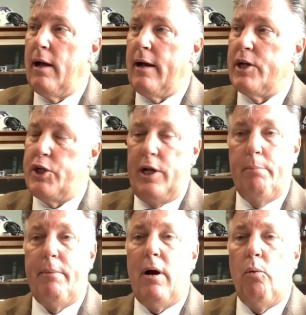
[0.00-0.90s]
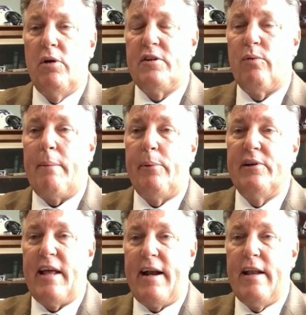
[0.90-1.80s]
Sheila Butt was a
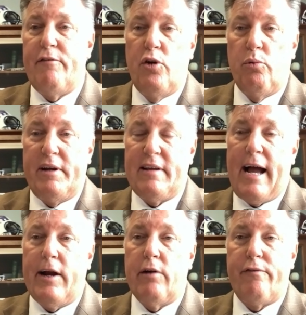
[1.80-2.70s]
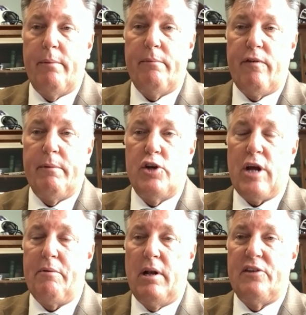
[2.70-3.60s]
representative who retired from the
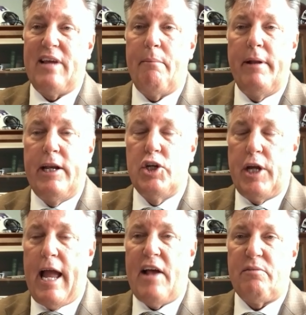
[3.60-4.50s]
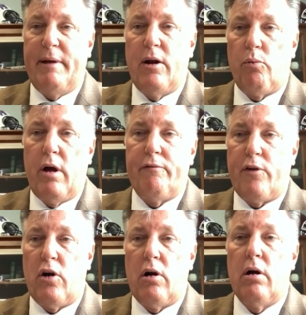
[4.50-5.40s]
General Assembly, and she asked me to run
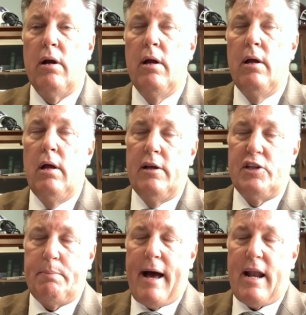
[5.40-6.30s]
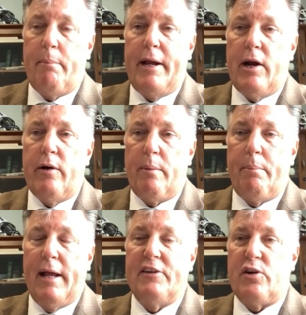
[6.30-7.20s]
for her spot up here and
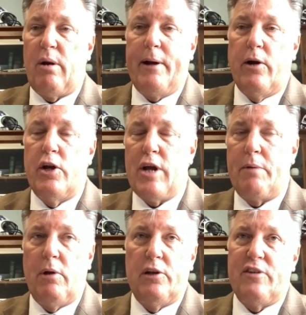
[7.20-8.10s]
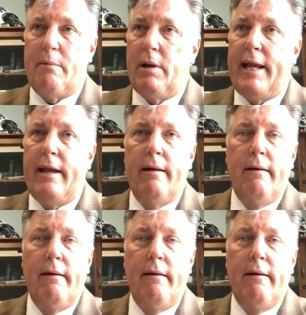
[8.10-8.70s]
replace her up here in the General Assembly.